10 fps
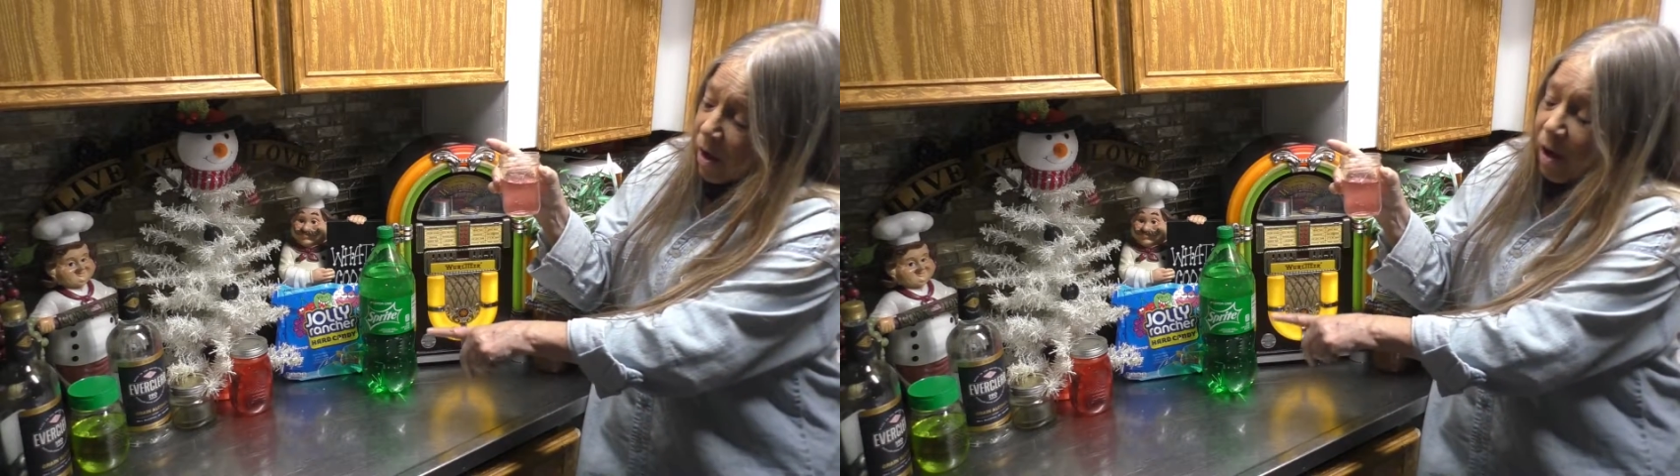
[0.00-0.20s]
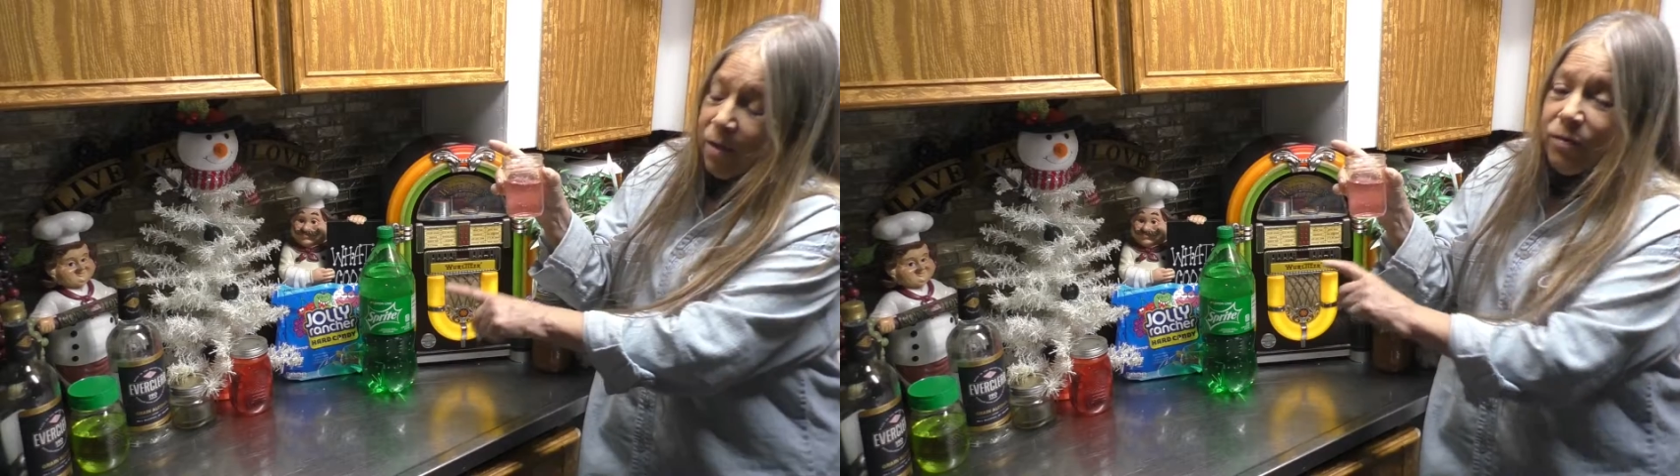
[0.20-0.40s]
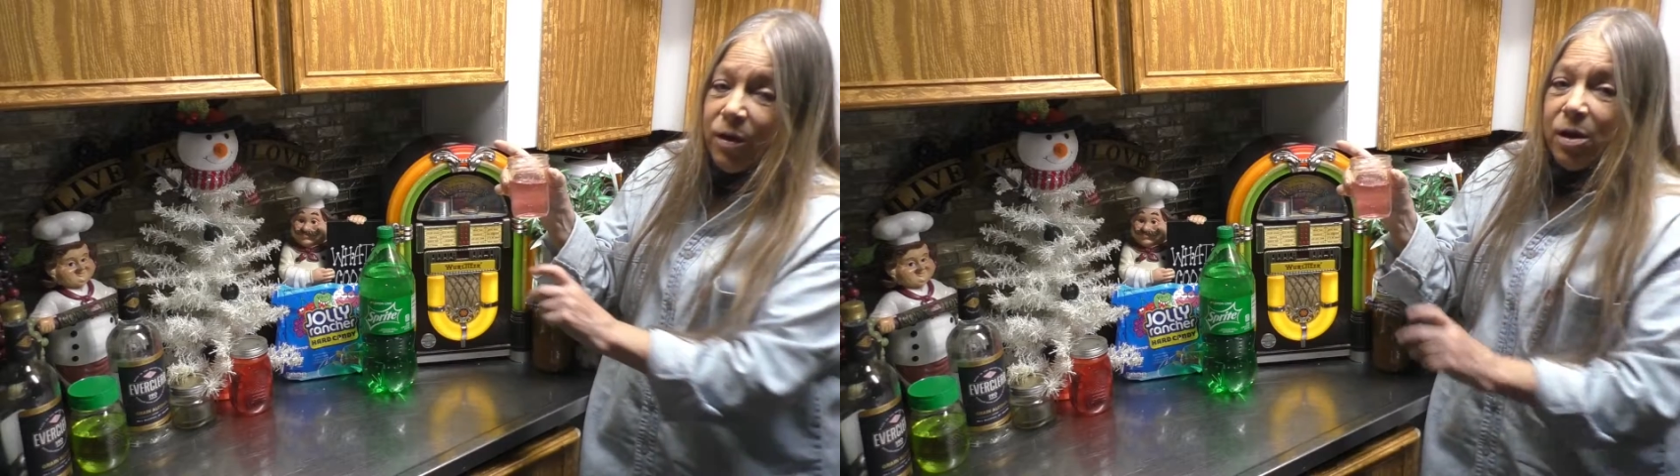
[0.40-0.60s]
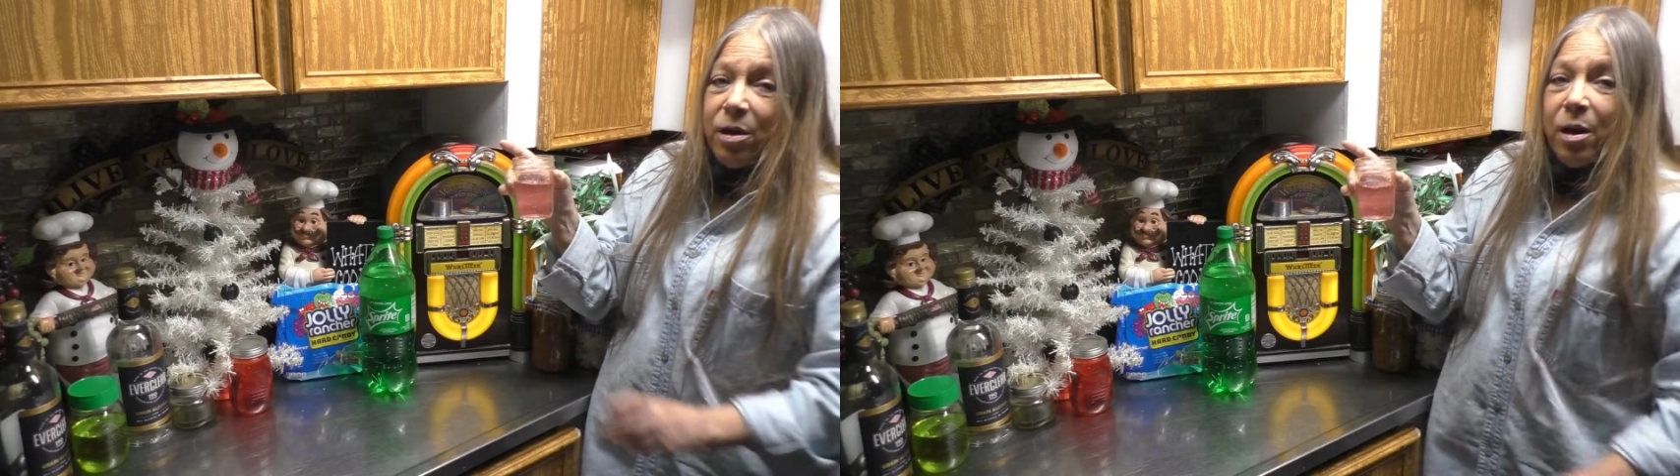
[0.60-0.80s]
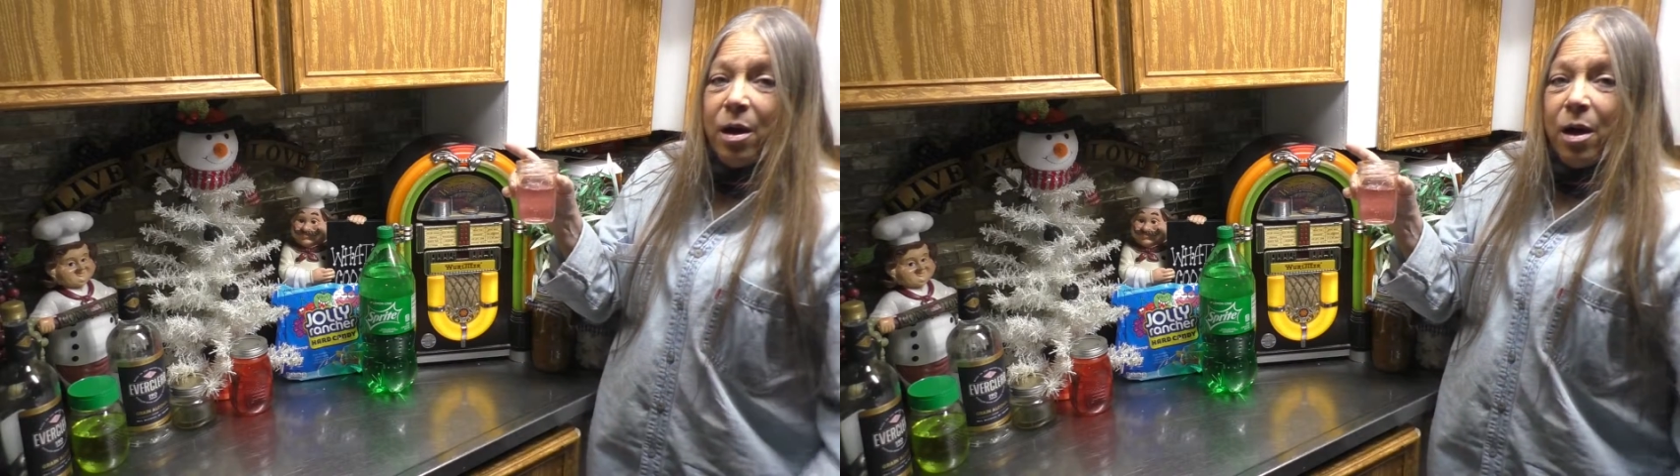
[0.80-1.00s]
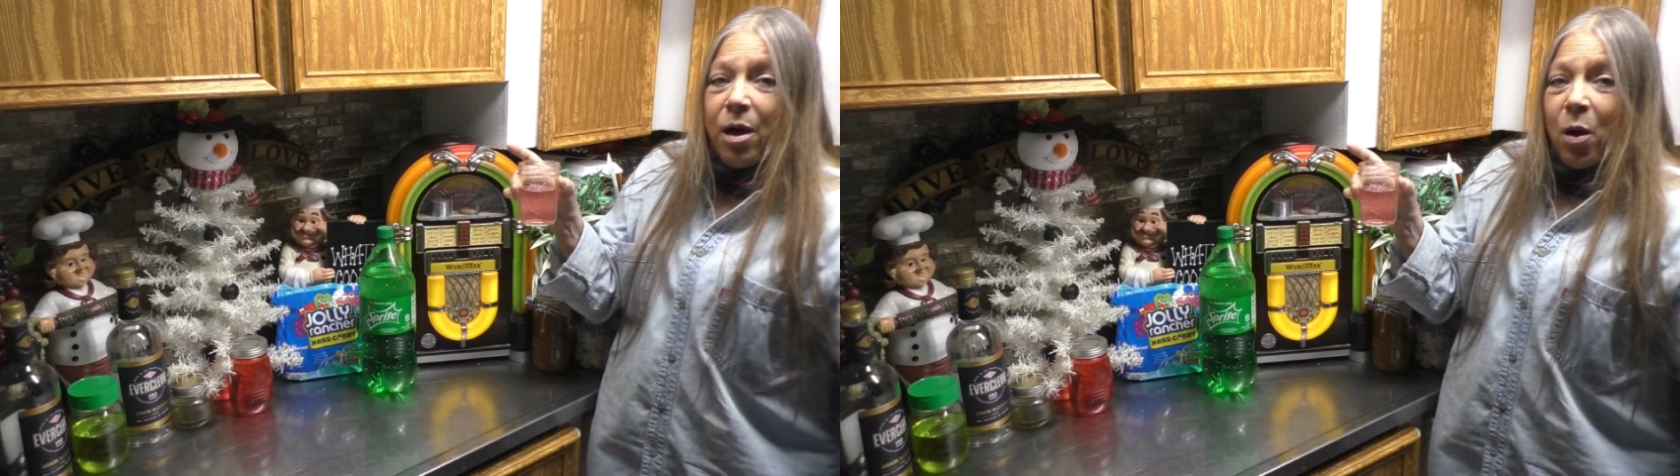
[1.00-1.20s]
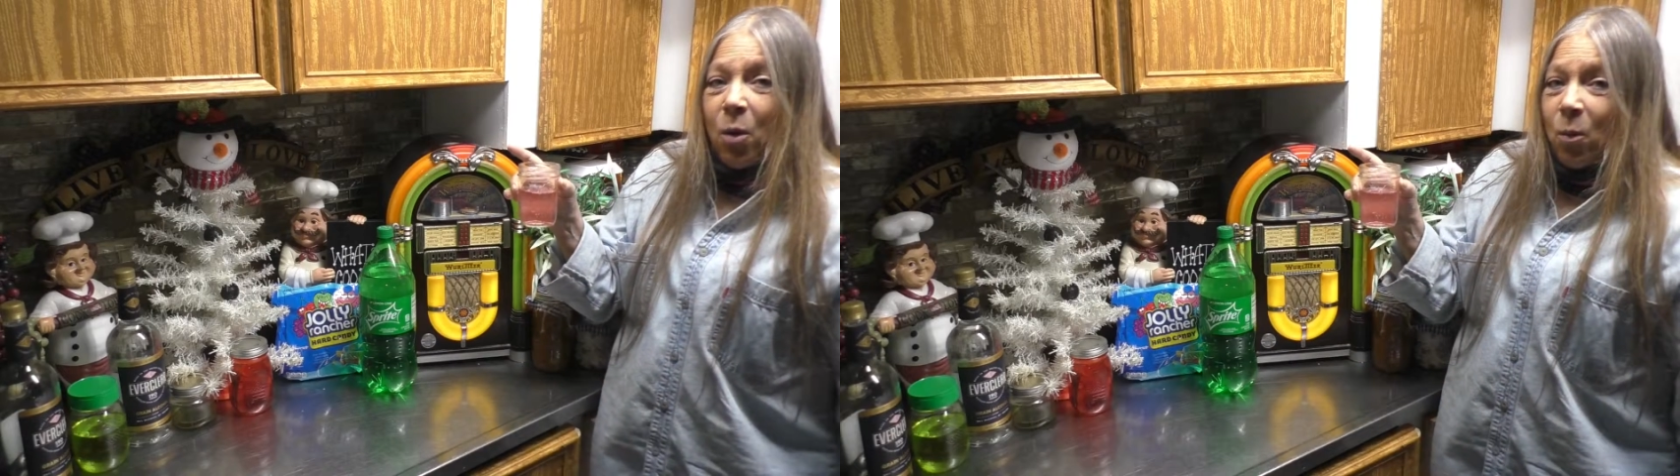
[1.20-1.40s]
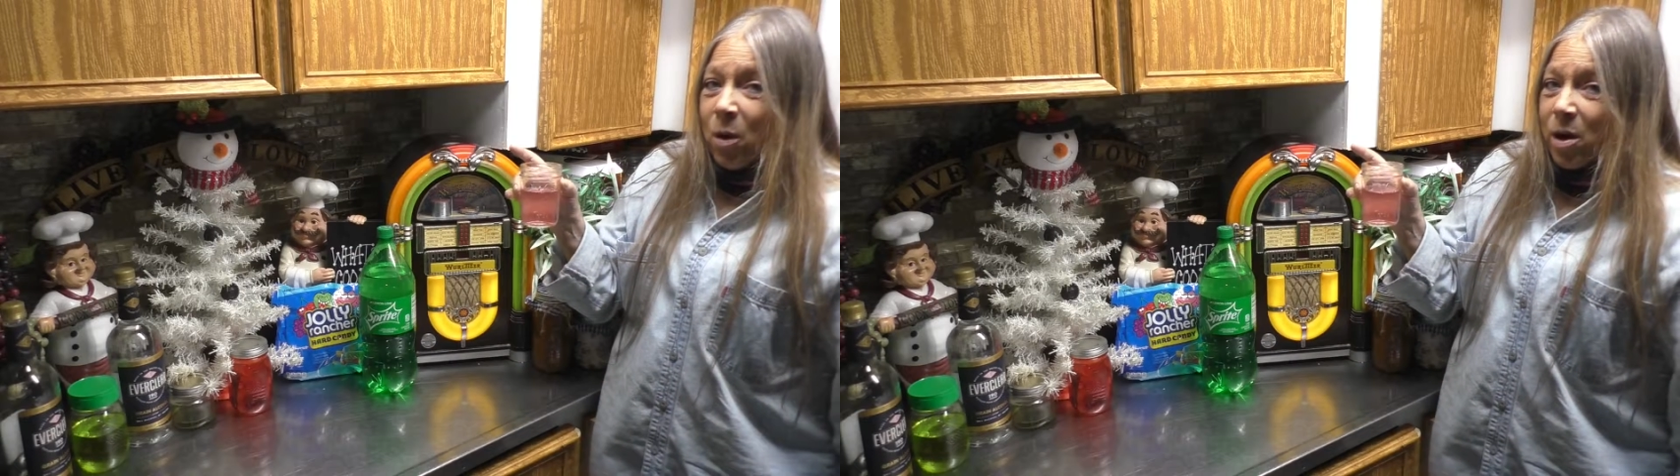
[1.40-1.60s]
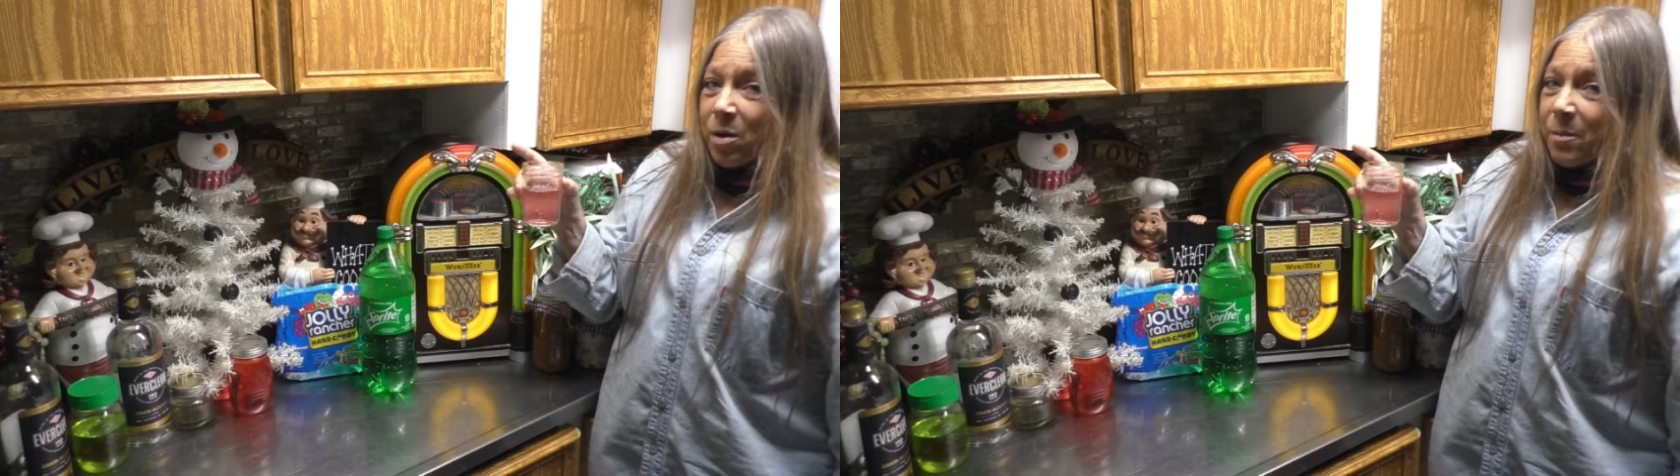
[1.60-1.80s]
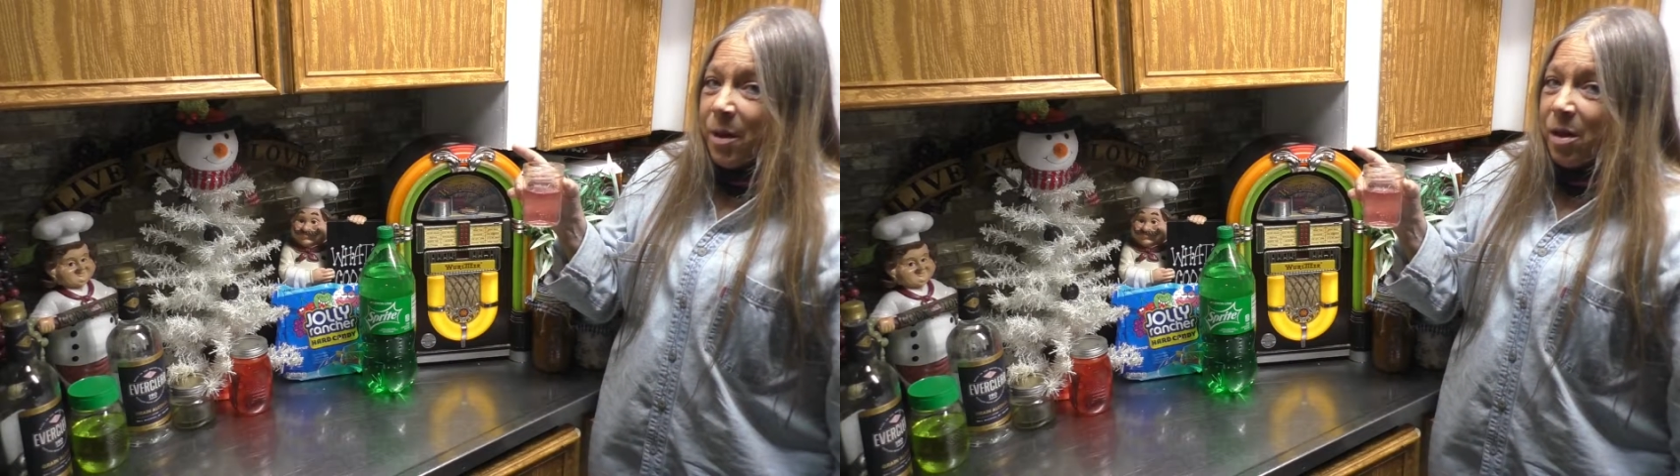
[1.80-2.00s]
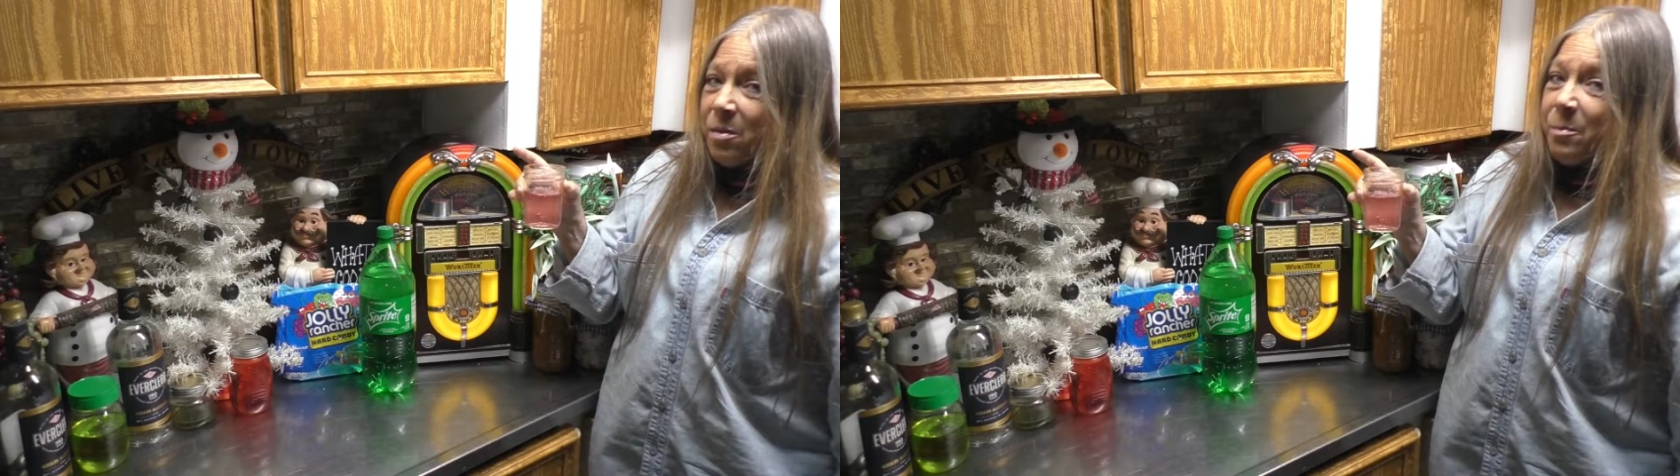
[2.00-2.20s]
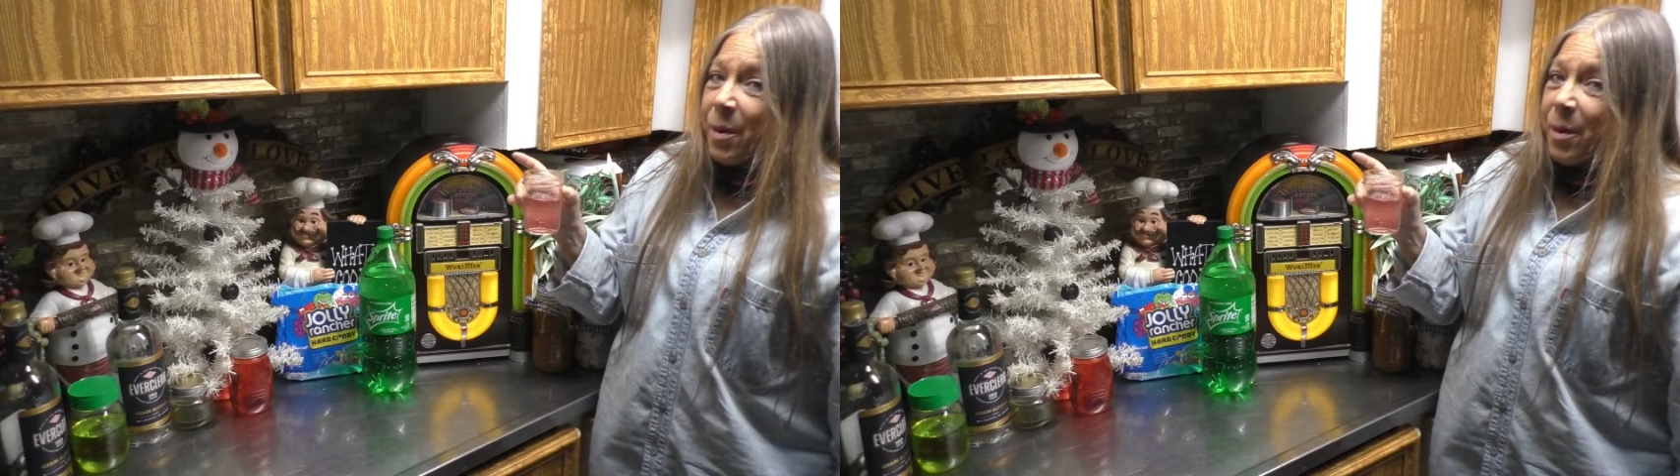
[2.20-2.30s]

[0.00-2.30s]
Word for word: of the watermelon